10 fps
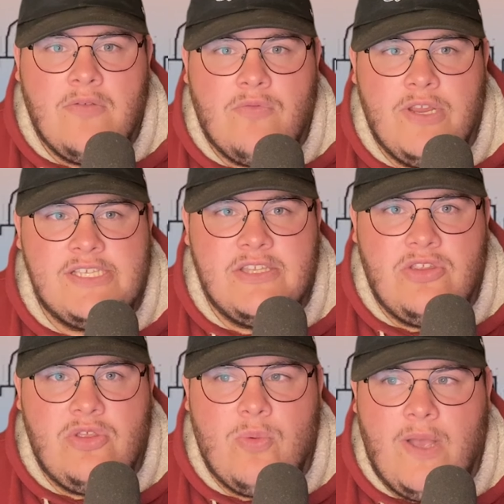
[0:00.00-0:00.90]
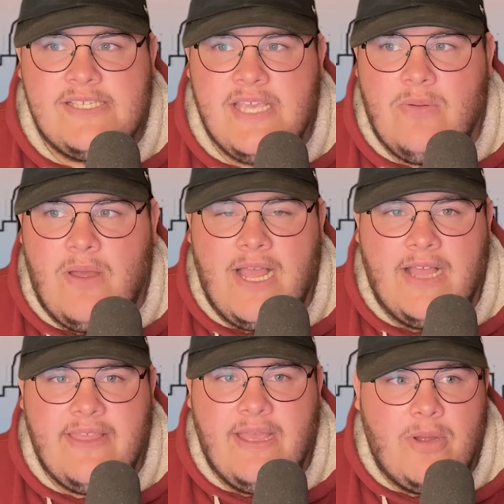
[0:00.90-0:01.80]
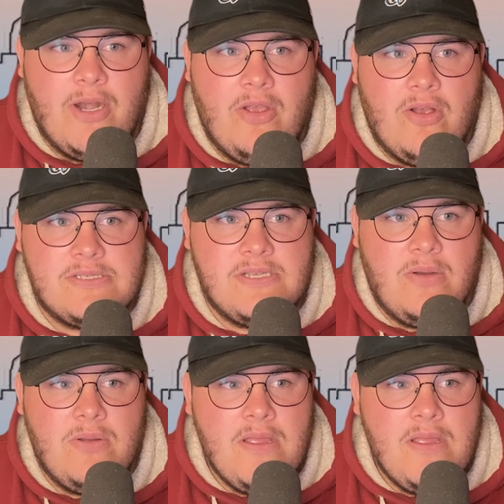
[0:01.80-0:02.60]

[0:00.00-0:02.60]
reason to do why Saquon got that money also.